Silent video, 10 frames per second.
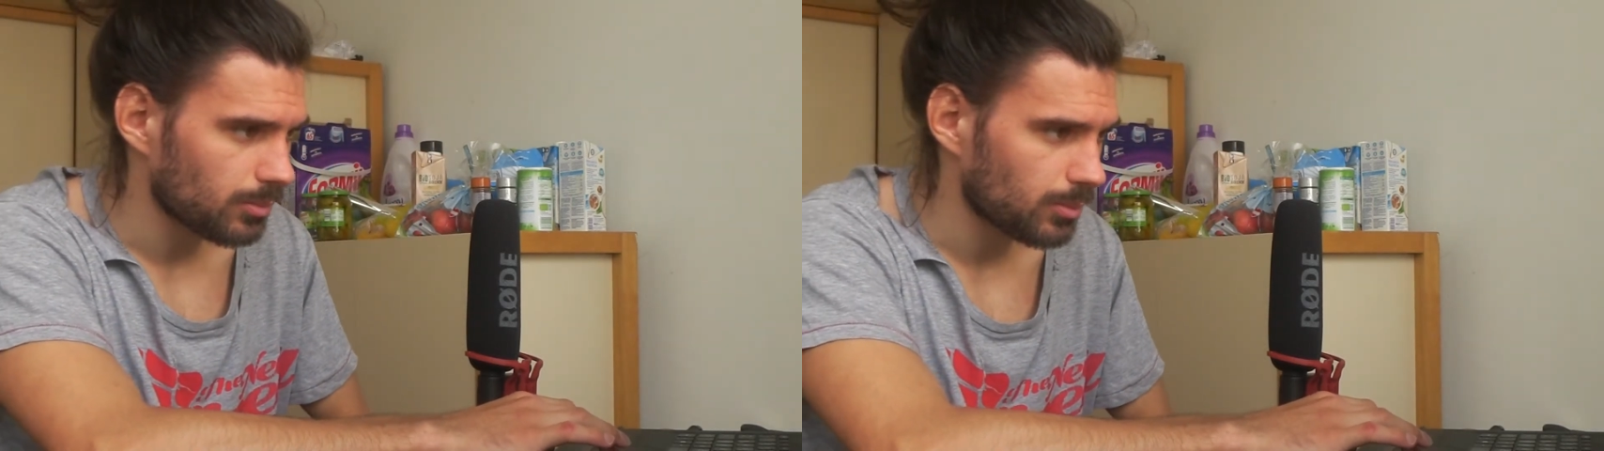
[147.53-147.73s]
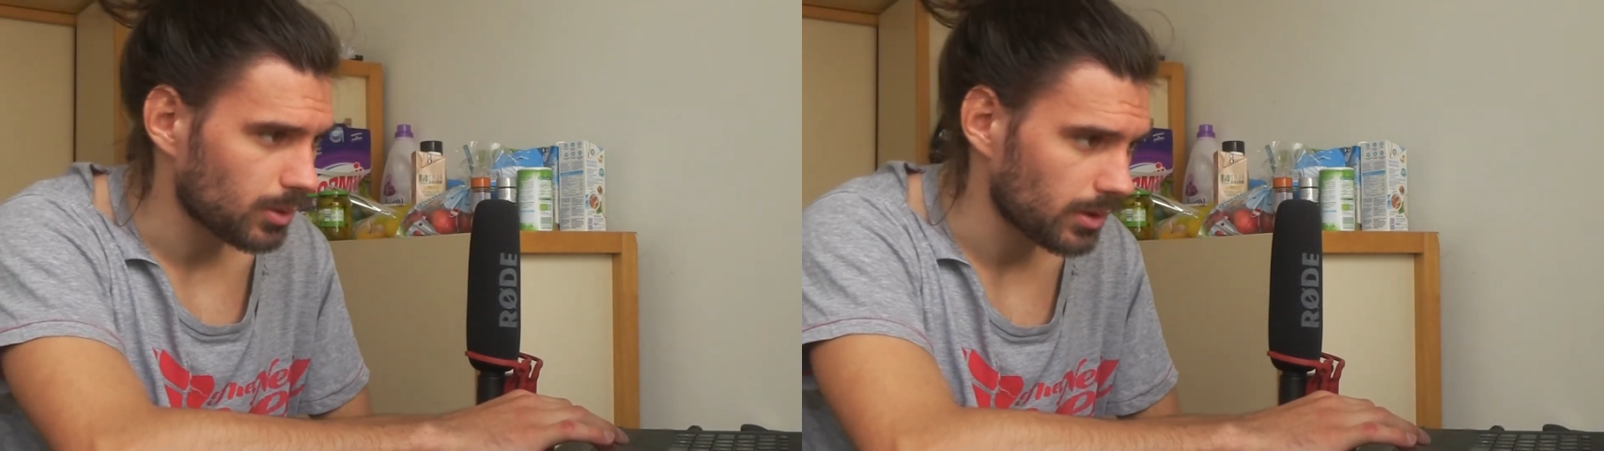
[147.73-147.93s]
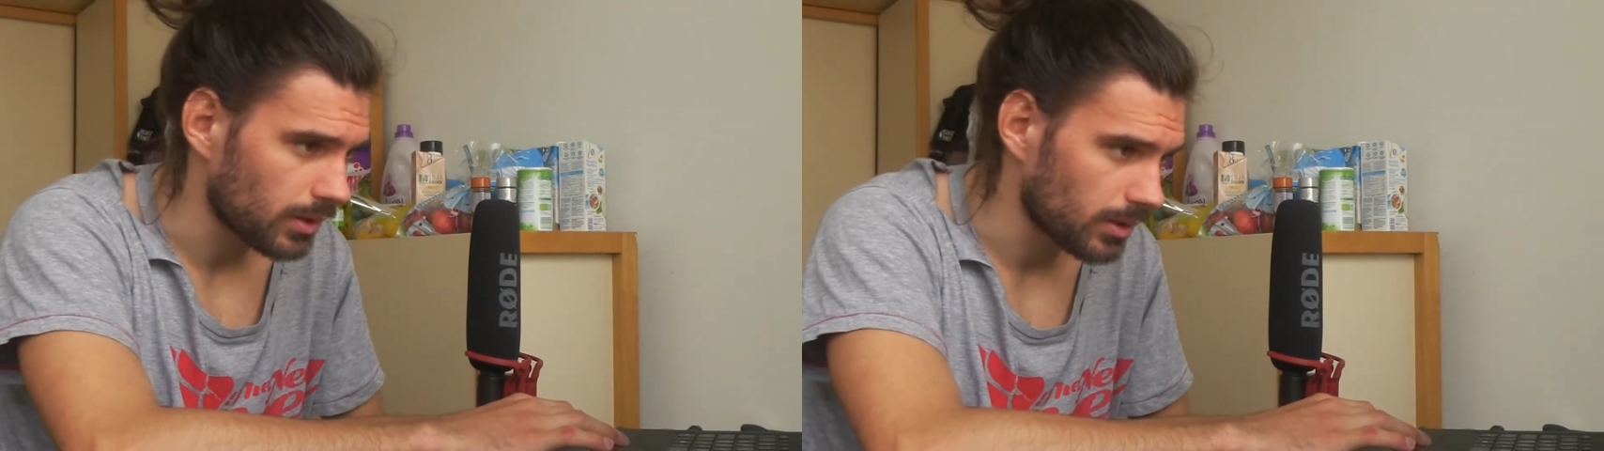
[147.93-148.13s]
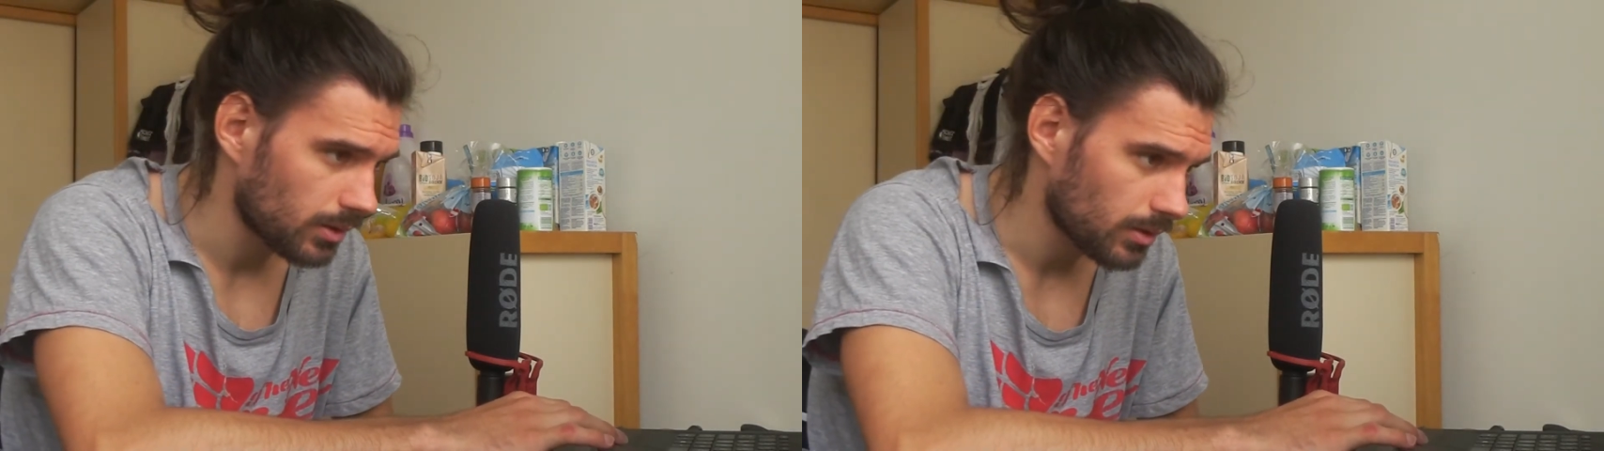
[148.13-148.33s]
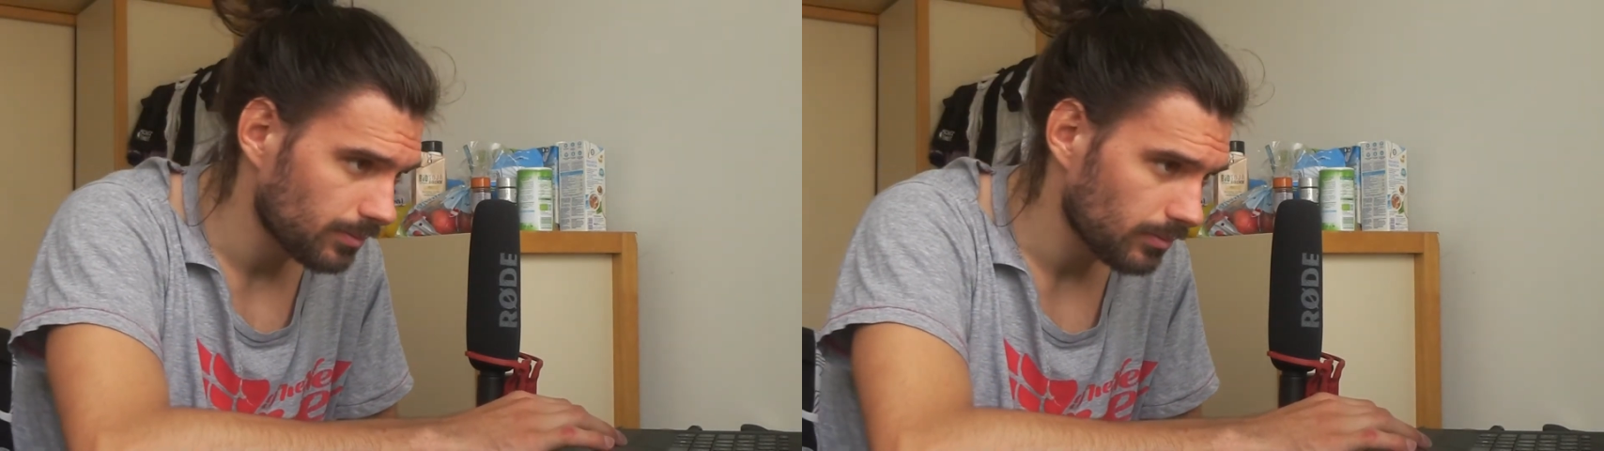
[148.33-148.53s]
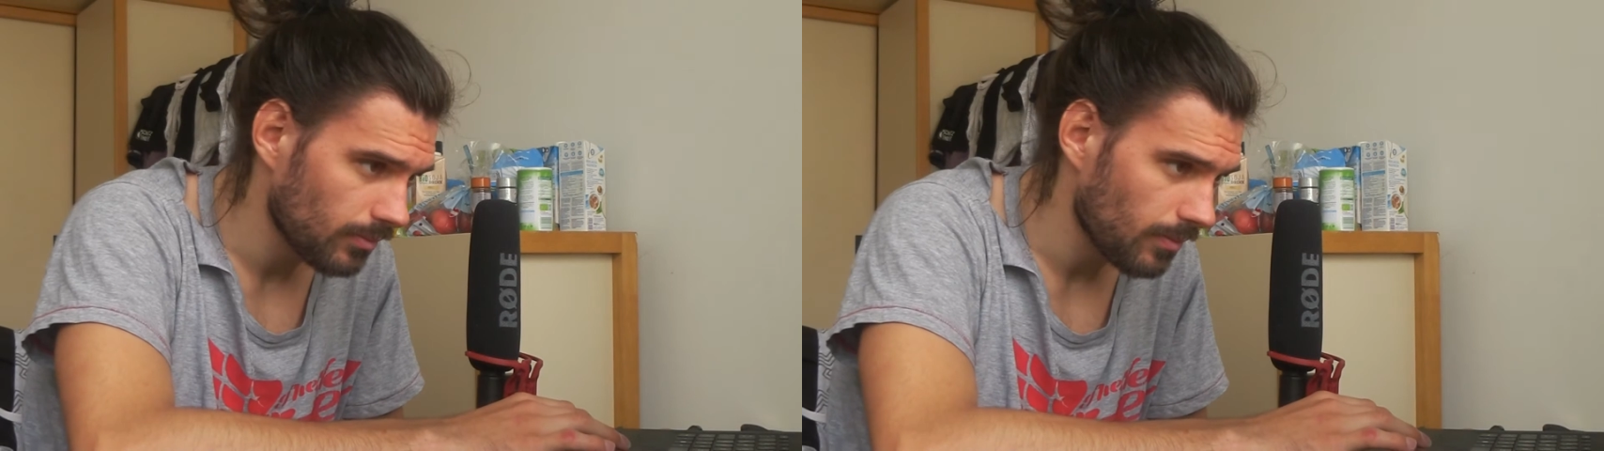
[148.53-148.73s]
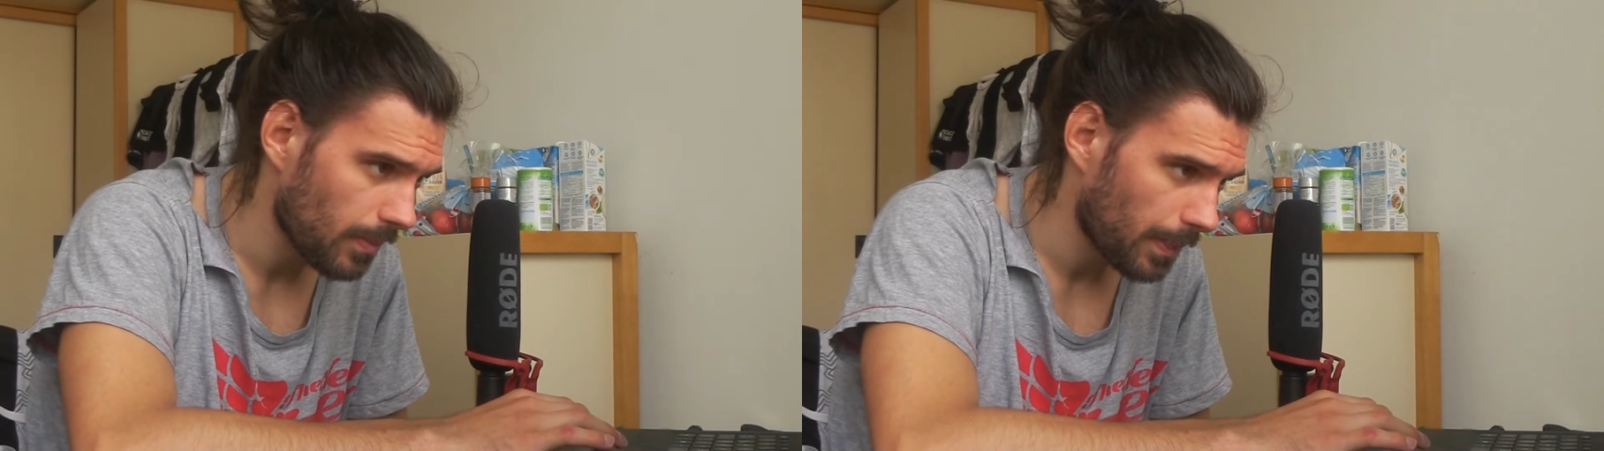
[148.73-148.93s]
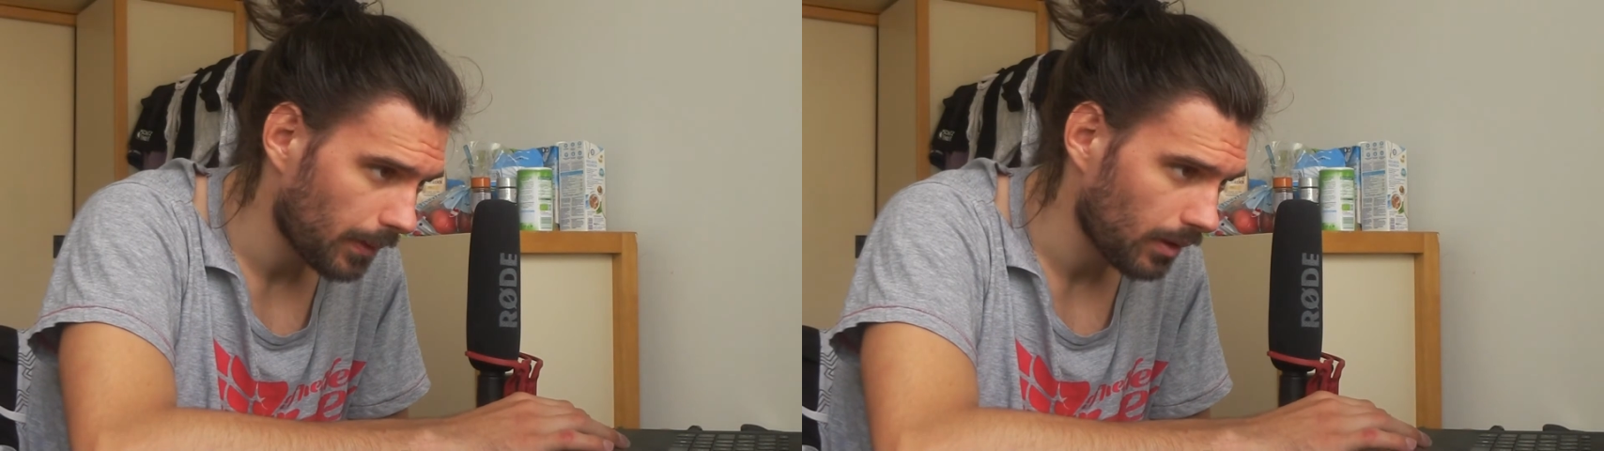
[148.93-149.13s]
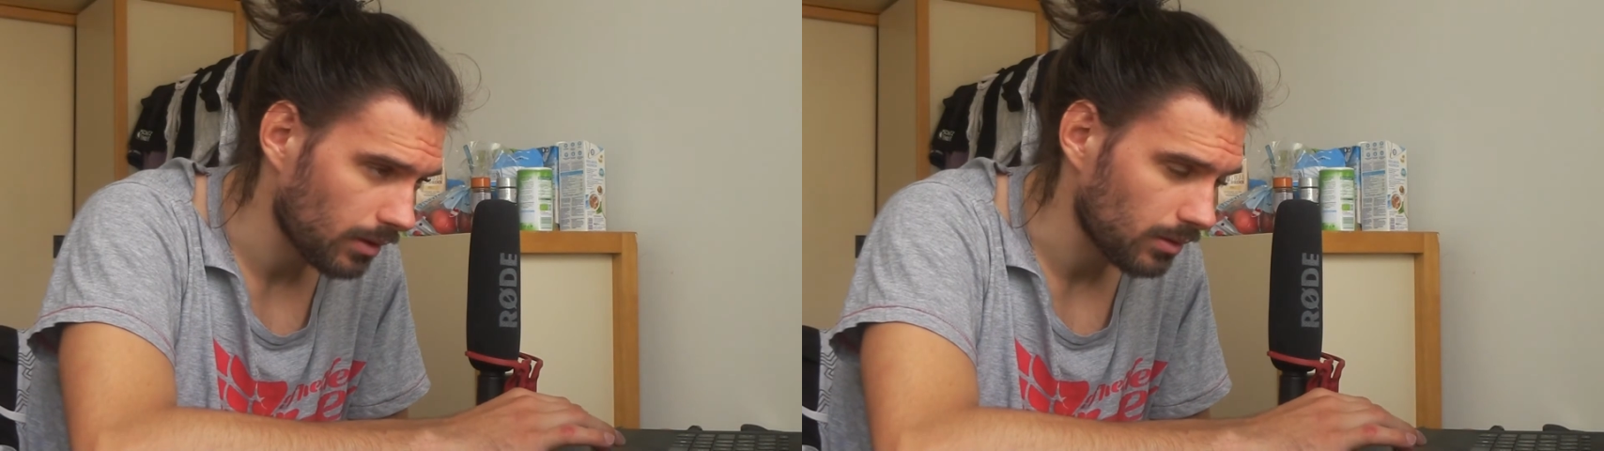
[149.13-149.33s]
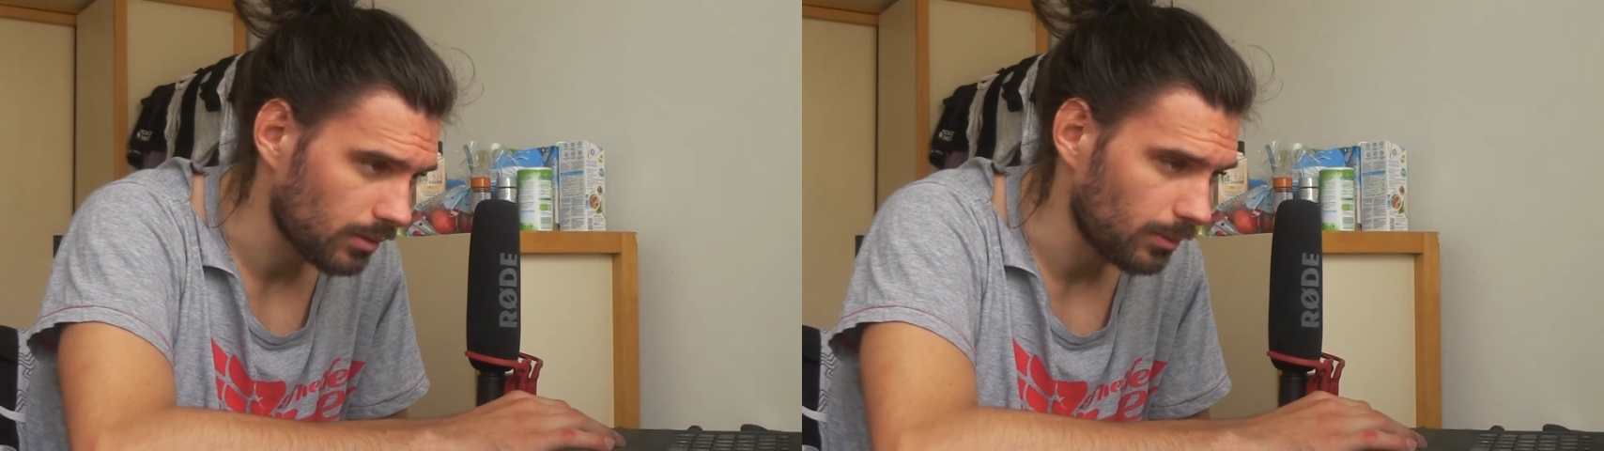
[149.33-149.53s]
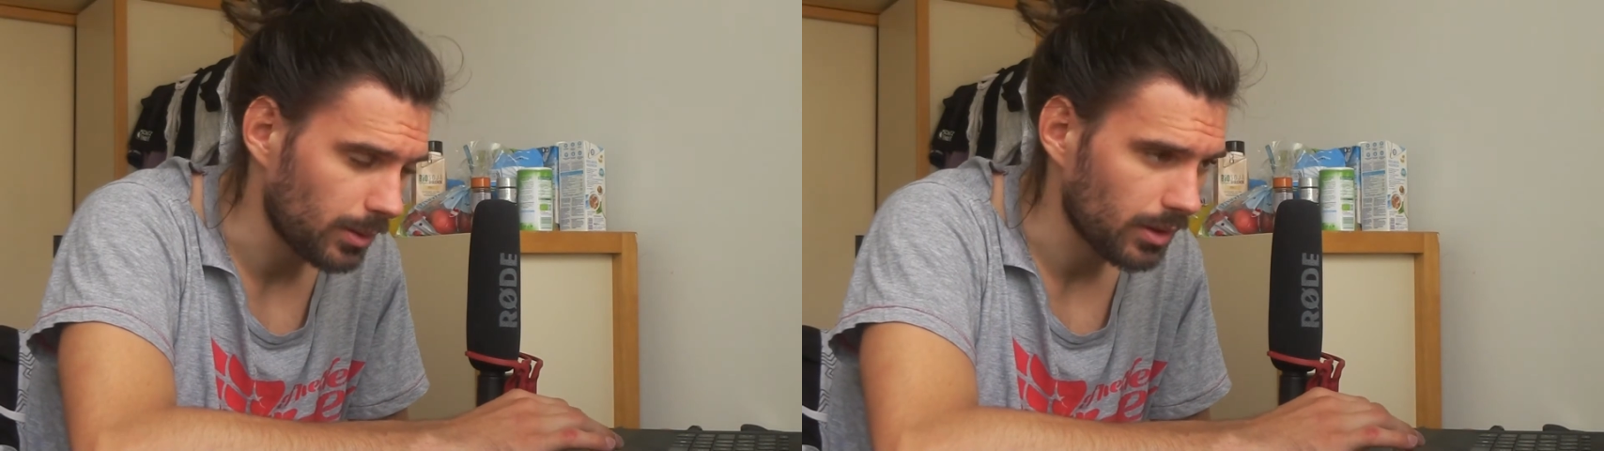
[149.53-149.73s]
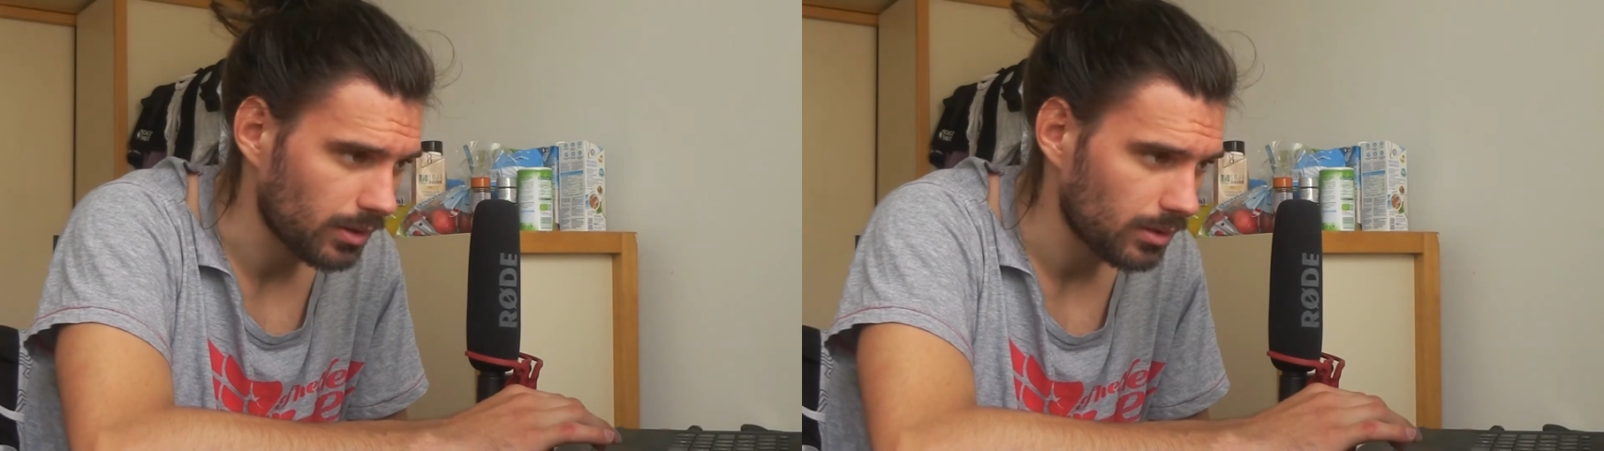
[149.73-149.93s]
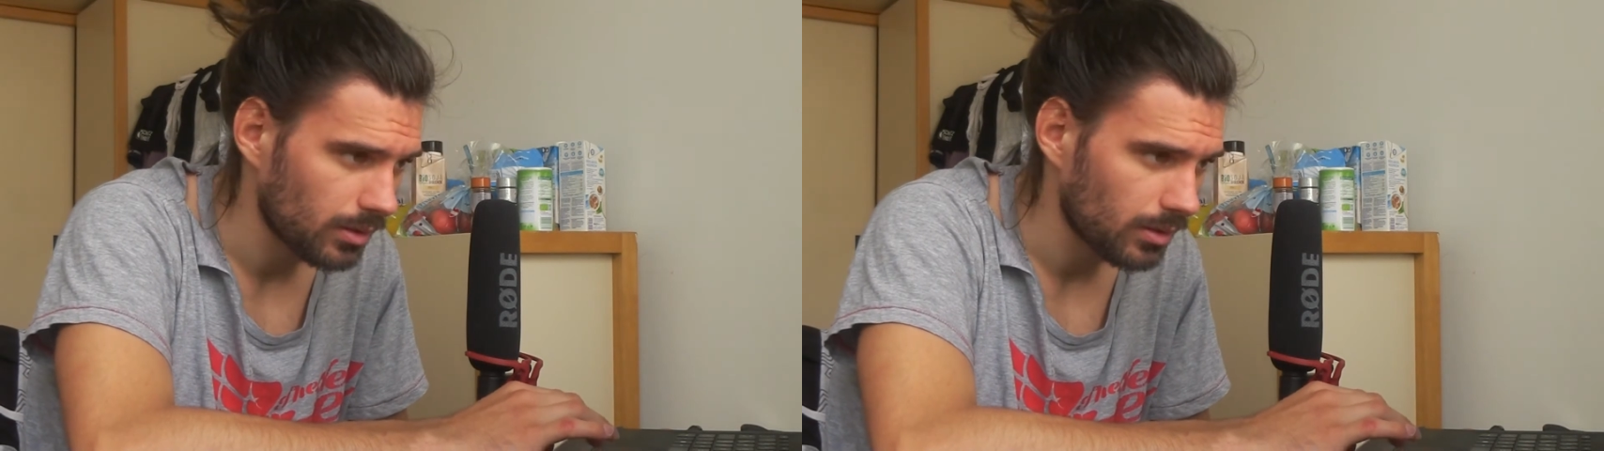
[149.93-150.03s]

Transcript: pretty big.